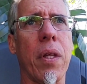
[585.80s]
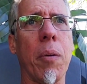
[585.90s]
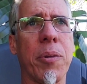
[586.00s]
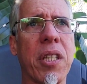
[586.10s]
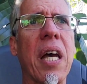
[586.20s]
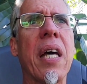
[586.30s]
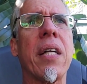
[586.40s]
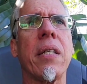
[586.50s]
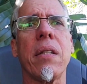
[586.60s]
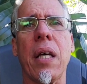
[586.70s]

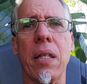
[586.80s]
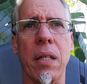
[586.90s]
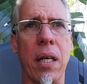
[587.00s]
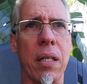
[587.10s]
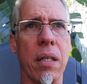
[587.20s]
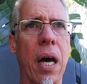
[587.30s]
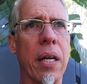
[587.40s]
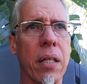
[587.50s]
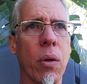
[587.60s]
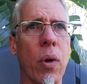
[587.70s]
upset and
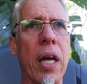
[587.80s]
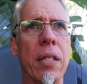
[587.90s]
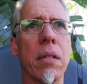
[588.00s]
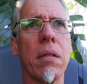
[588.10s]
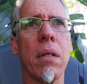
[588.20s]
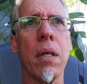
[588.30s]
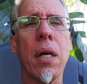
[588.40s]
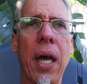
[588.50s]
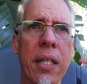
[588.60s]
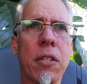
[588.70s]
not in the right
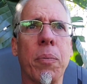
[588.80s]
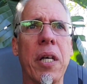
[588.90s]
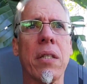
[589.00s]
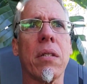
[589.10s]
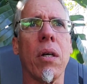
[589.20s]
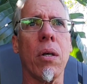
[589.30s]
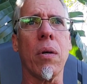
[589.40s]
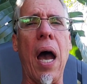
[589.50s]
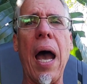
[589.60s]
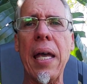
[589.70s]
headspace.
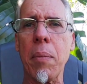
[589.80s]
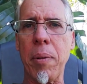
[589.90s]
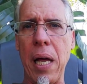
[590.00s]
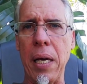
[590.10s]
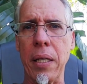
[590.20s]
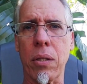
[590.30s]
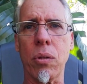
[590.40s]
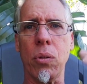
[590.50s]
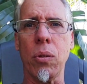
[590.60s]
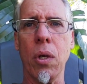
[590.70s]
So I apply it
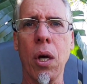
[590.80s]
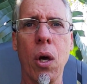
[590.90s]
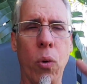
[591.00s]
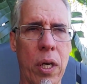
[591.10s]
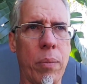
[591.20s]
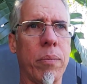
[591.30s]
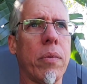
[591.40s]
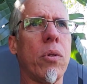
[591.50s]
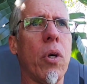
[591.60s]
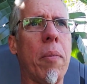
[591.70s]
to when I'm
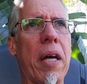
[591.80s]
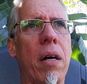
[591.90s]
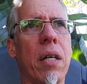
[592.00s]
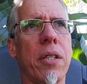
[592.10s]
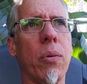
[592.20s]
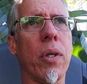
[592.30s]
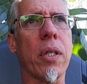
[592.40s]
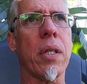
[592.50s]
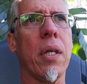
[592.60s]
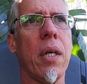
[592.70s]
doing mycology
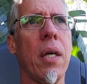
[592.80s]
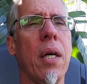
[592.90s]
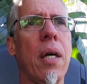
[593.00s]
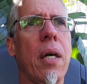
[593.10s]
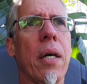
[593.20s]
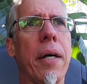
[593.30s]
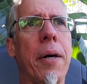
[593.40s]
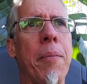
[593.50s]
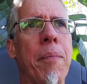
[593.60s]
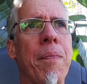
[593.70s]
work.
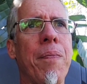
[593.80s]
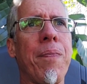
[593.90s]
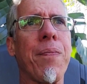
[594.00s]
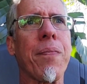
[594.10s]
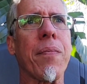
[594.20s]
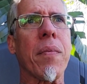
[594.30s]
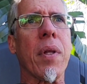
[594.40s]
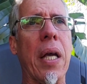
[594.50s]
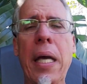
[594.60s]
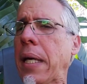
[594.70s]
Um,
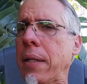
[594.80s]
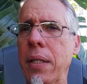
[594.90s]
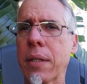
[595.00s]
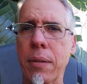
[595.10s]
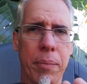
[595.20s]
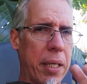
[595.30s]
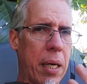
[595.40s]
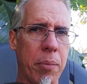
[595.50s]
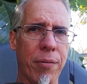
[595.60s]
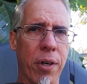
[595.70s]
Again, this may
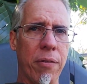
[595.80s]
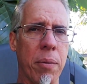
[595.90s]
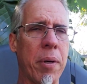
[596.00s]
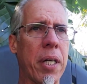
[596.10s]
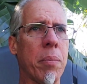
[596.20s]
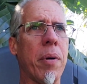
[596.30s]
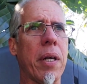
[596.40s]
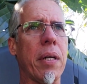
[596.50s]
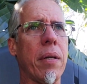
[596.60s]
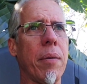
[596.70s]
not be for everybody,
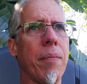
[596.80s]
but